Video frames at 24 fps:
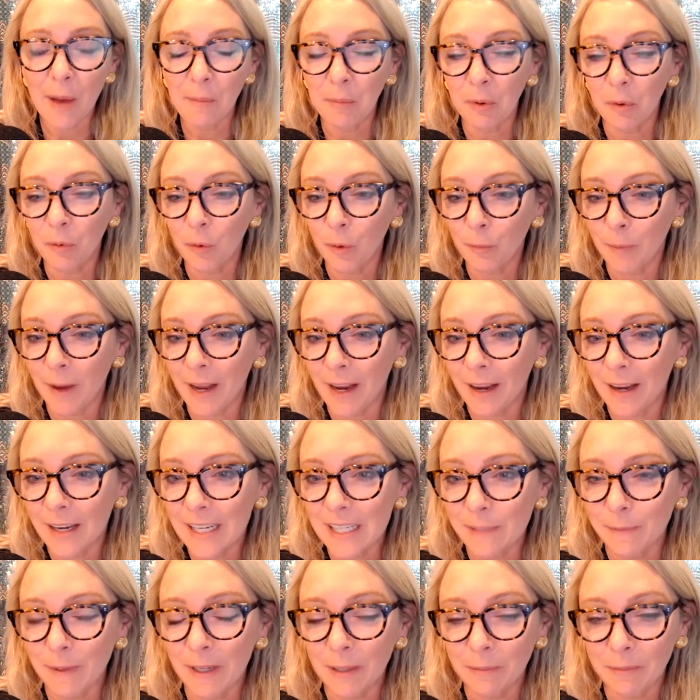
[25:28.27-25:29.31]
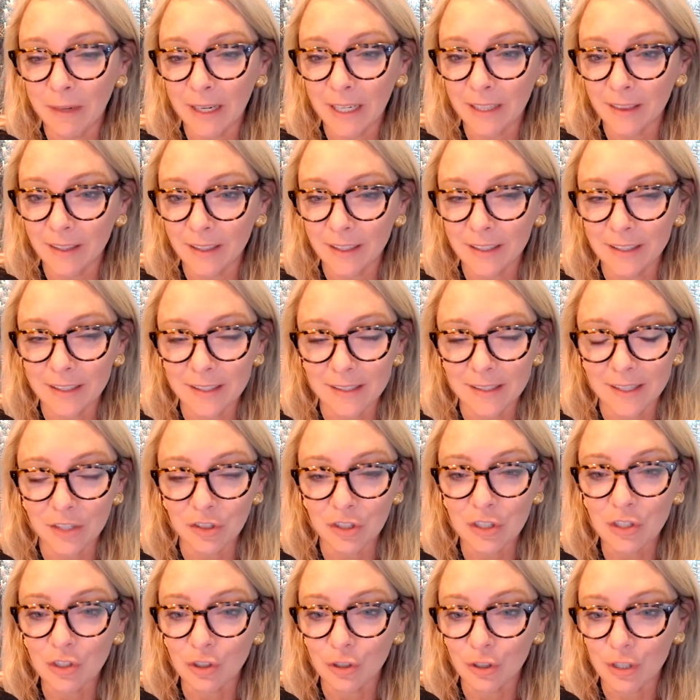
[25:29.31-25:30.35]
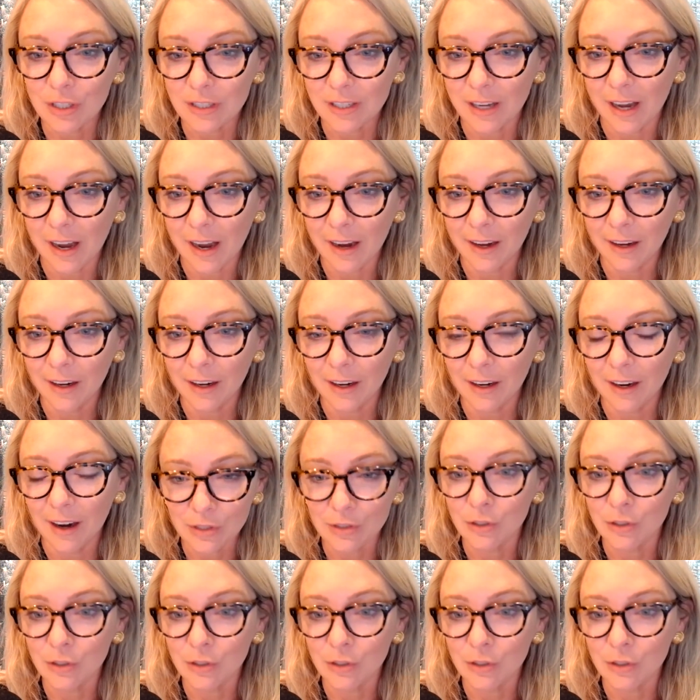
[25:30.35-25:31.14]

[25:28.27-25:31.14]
But when my husband made the decision to retire,